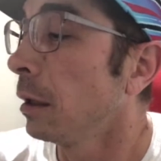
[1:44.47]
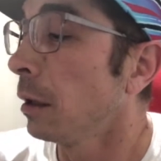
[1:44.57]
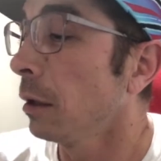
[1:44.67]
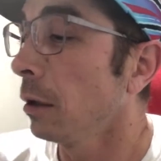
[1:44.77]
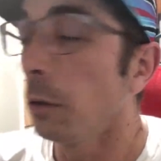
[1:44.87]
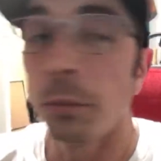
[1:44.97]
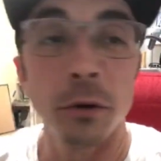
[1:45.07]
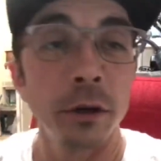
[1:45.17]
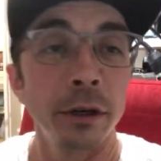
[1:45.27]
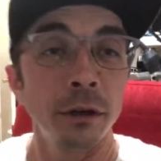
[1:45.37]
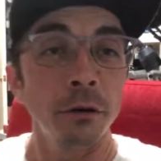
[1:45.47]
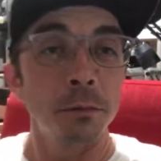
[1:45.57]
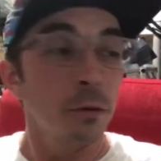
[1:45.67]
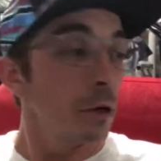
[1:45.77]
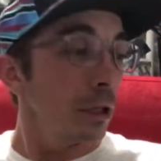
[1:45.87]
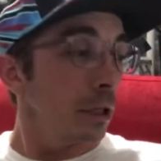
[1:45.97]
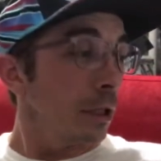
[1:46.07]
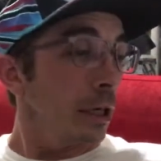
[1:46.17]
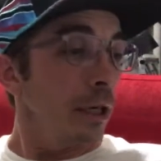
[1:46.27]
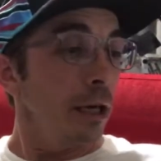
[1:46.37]
Oh boy, did
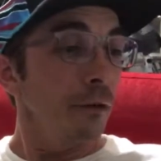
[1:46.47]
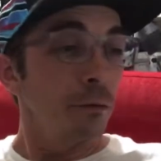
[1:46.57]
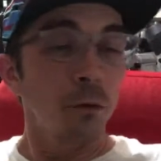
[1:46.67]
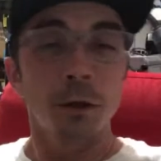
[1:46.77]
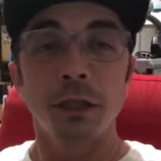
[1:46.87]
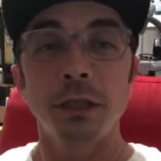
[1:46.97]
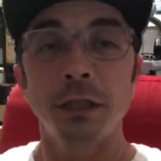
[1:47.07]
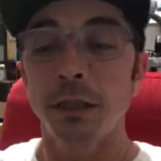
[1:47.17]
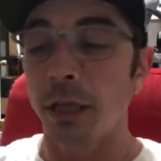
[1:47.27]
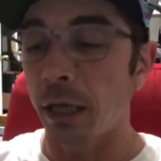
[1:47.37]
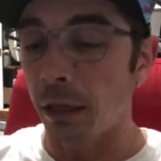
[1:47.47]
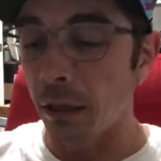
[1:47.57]
I have a morning today.